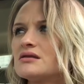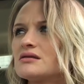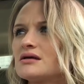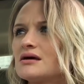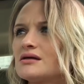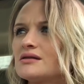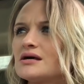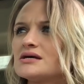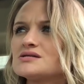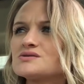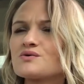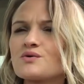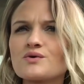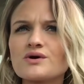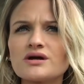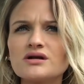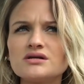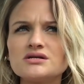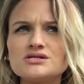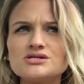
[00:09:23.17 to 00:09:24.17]
I think that's what
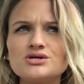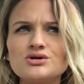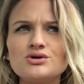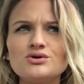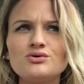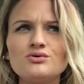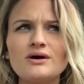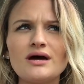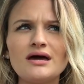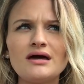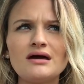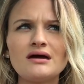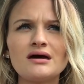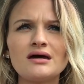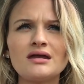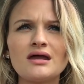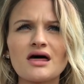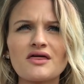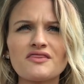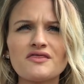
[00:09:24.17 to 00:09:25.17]
we're going to do.
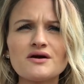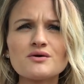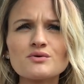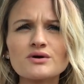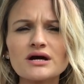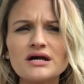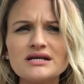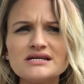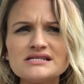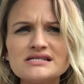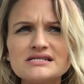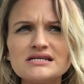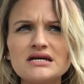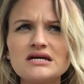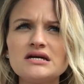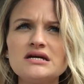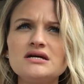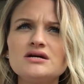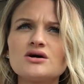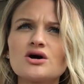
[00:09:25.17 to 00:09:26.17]
And I think we're going to
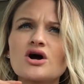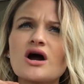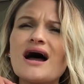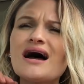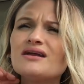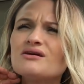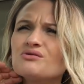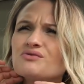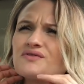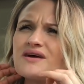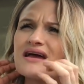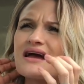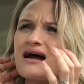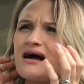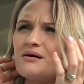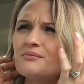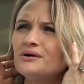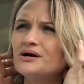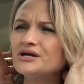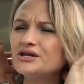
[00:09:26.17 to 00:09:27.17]
see, or I don't think
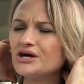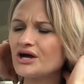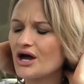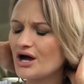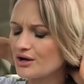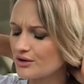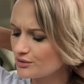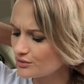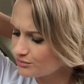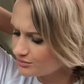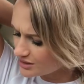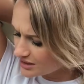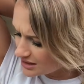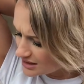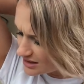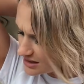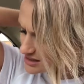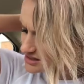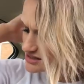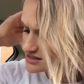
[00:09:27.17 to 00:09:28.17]
I'm going to go
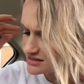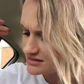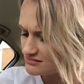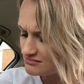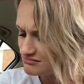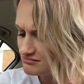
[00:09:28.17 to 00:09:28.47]
because